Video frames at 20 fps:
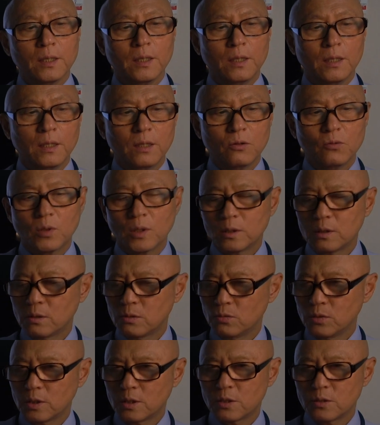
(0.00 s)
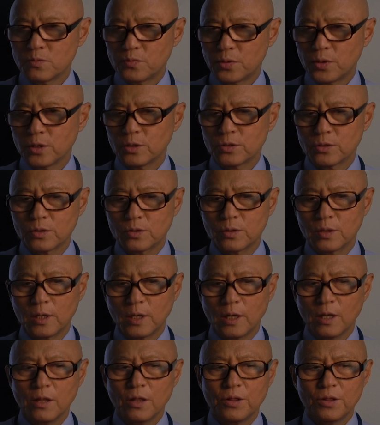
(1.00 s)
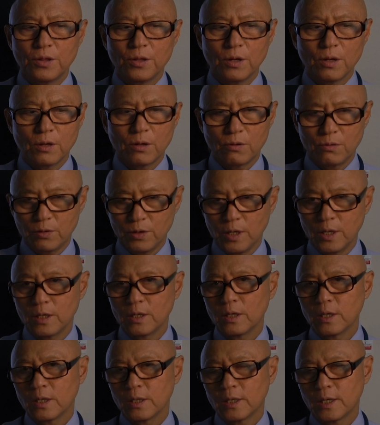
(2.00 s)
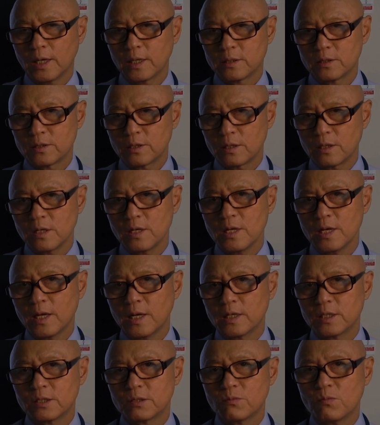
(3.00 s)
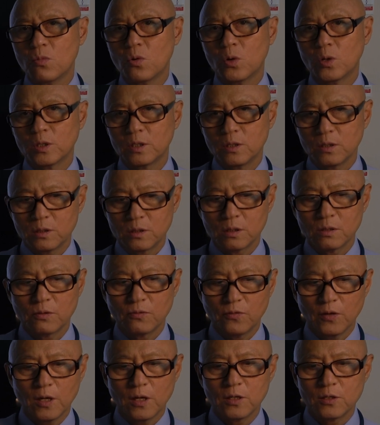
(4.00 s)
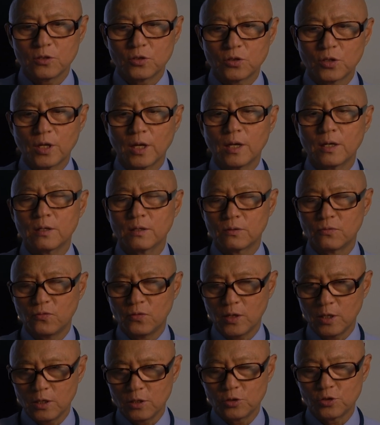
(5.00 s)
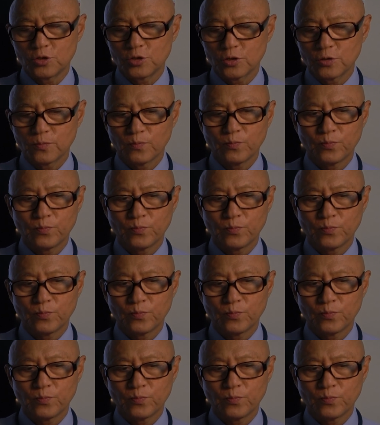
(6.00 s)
in-water recompression, in theory, certainly has more disadvantage than advantage.